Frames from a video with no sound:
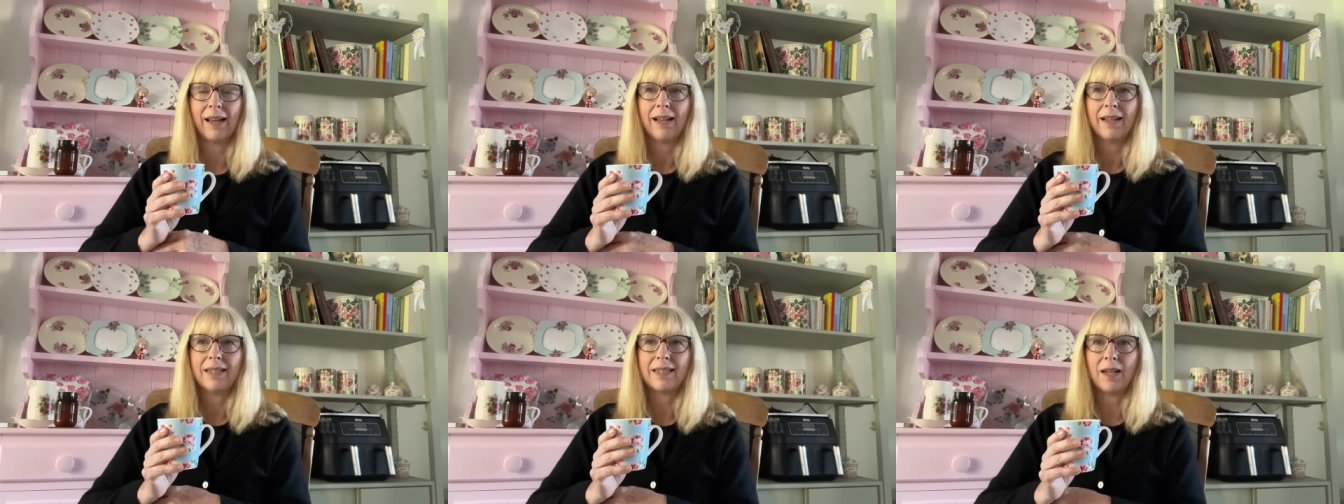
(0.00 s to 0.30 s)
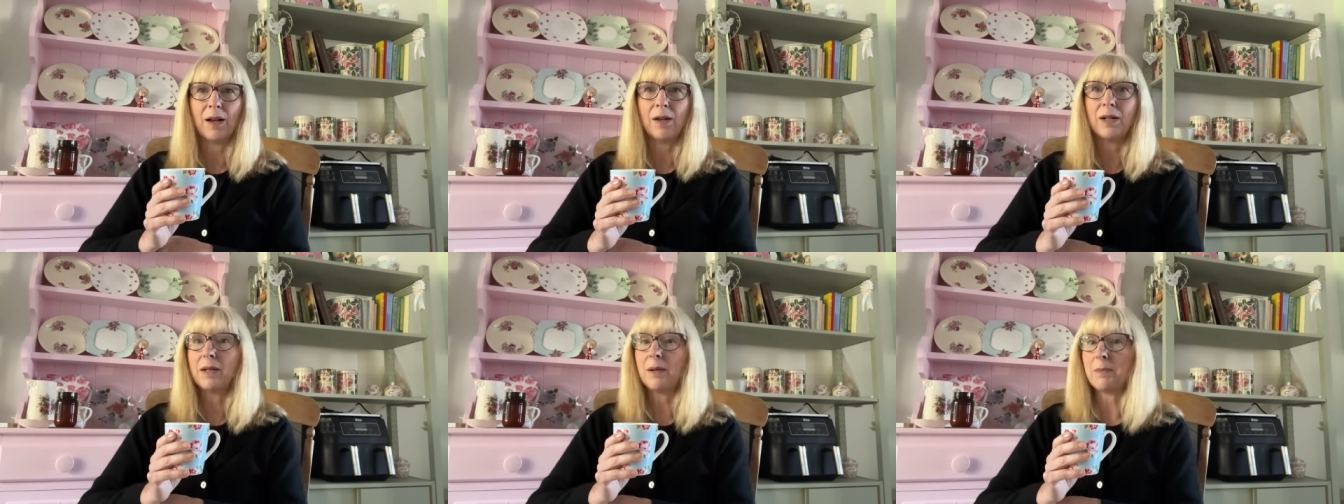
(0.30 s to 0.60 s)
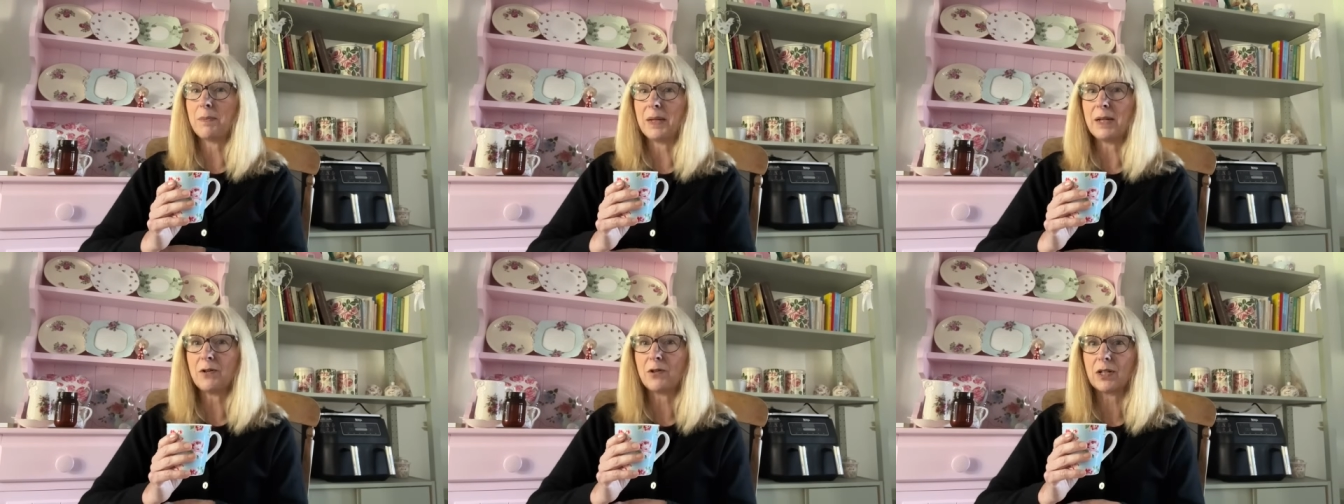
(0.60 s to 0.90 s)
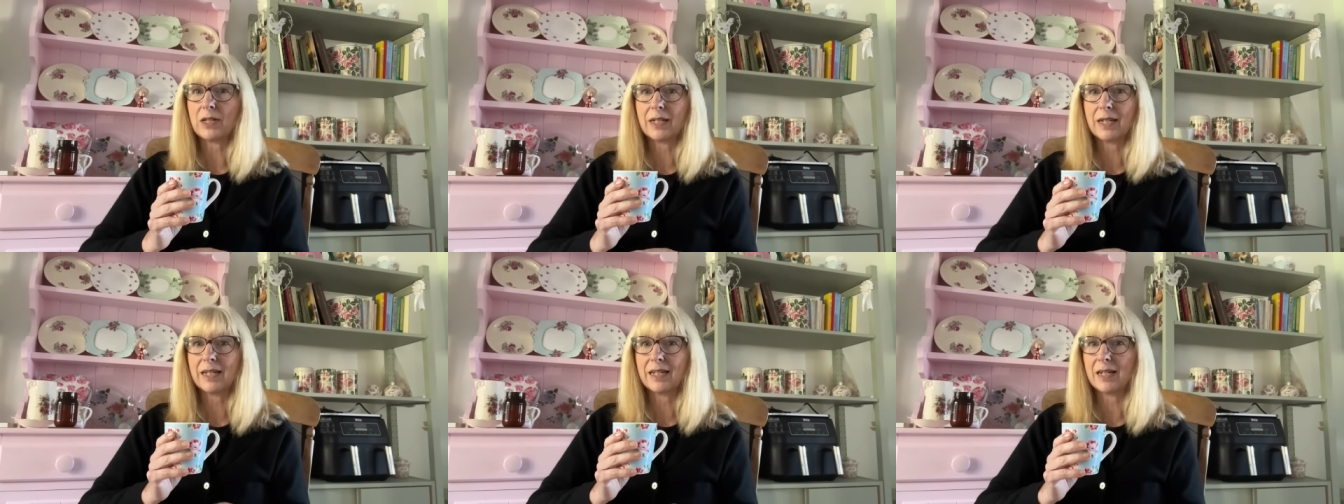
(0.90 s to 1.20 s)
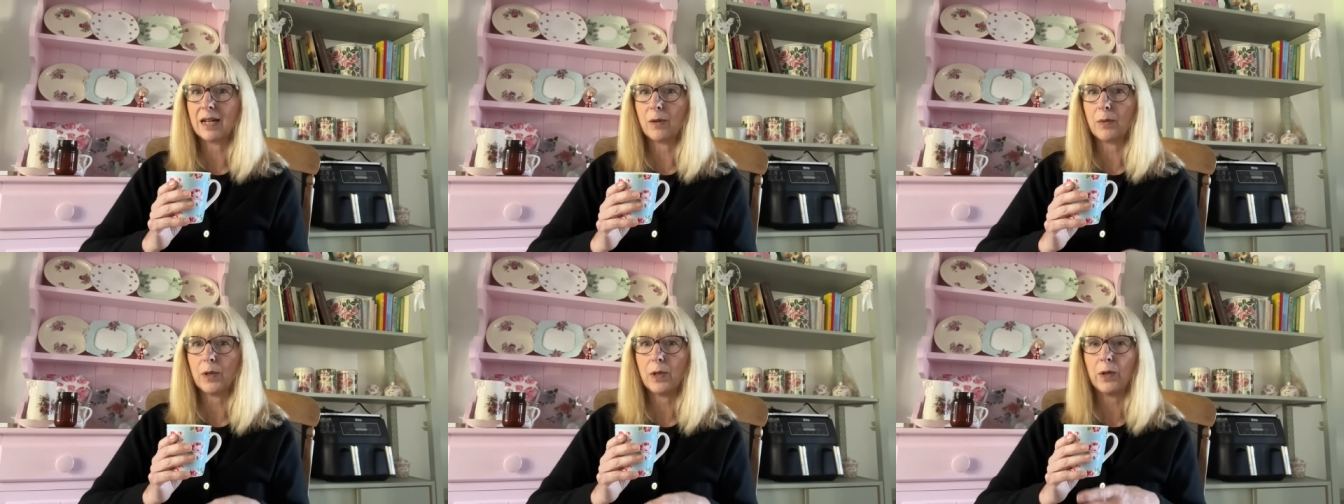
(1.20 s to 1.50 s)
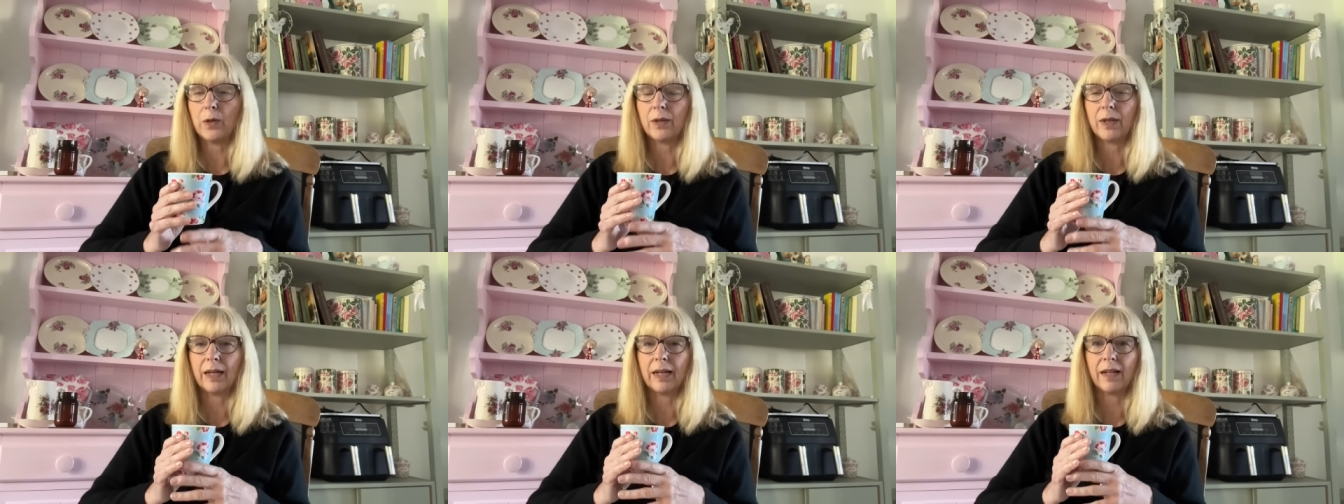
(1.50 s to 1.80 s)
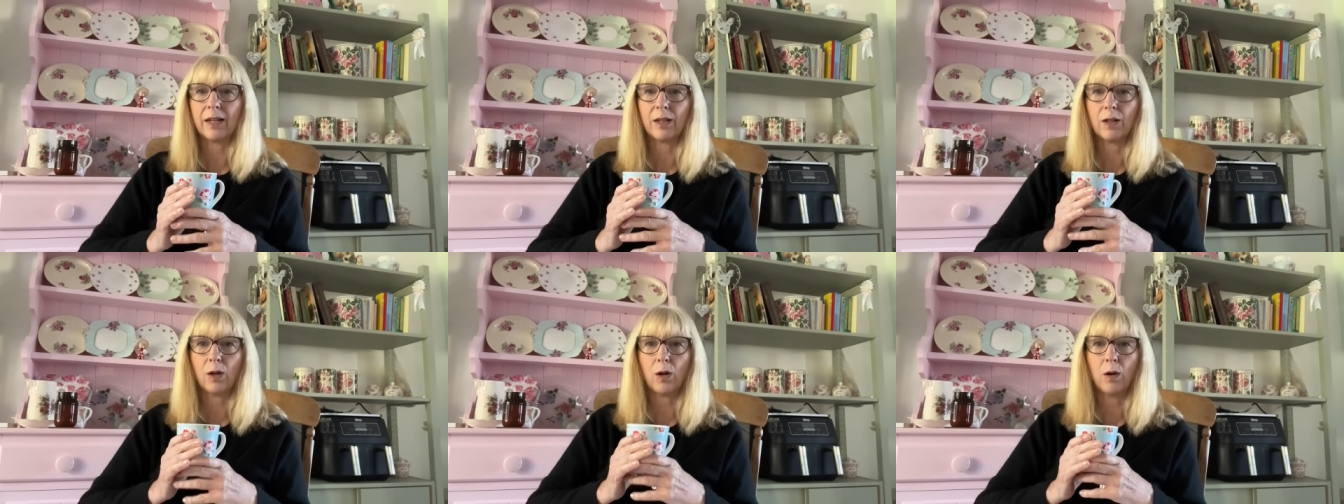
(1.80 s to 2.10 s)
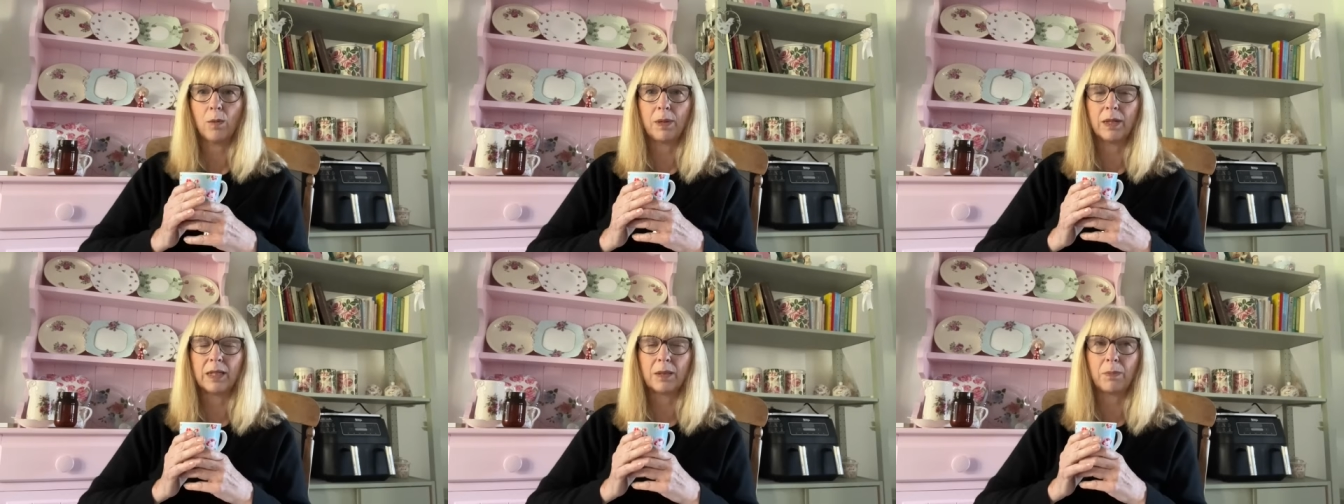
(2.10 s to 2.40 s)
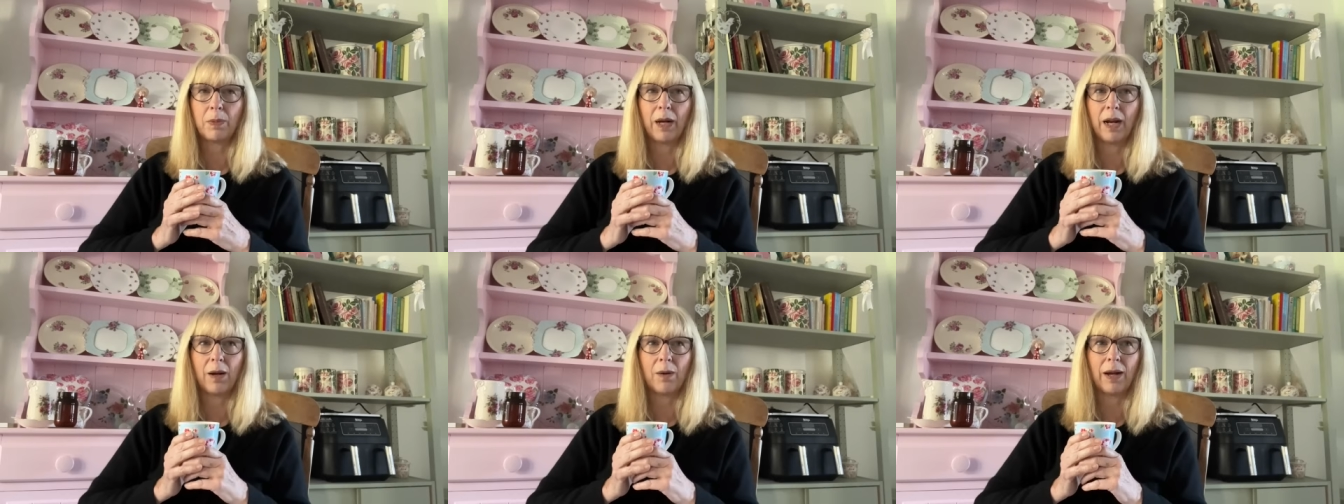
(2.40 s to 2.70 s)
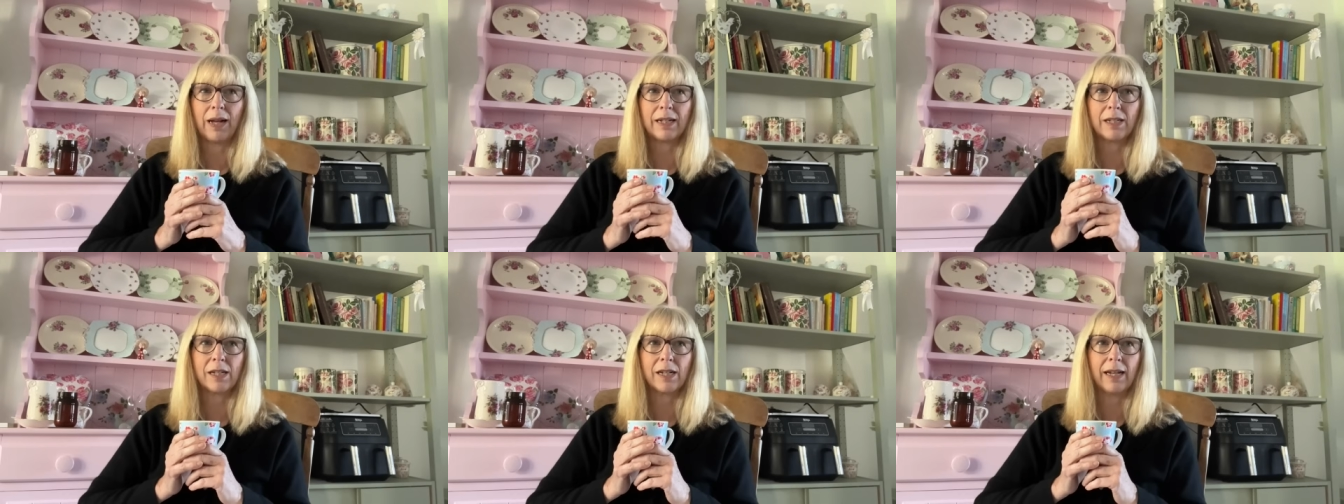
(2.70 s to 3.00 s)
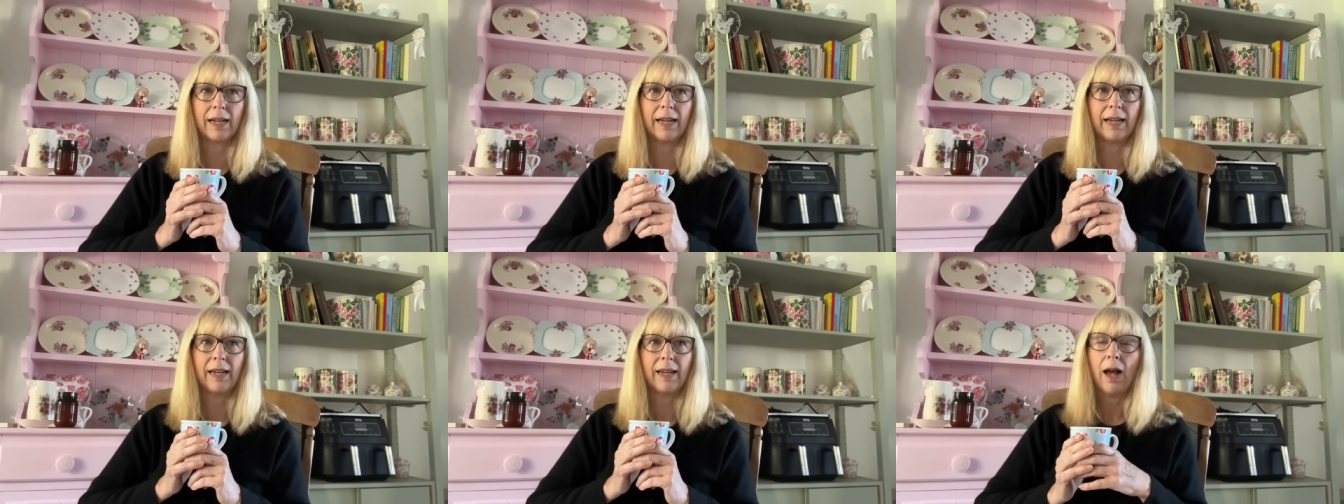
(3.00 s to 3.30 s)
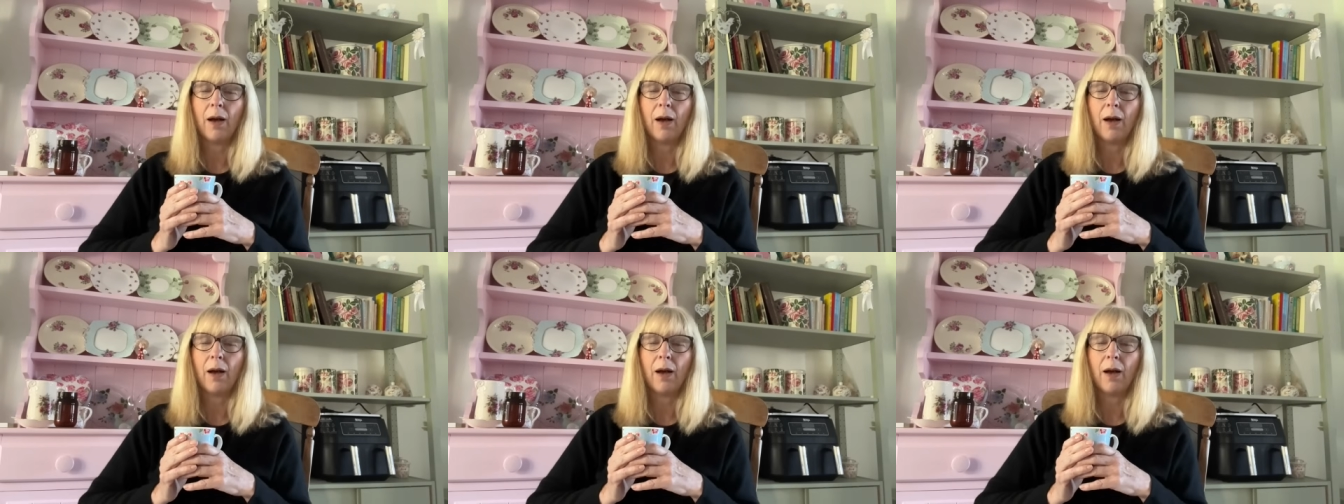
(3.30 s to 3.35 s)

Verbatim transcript: So I'd be interested to know what you think in the comments below, actually.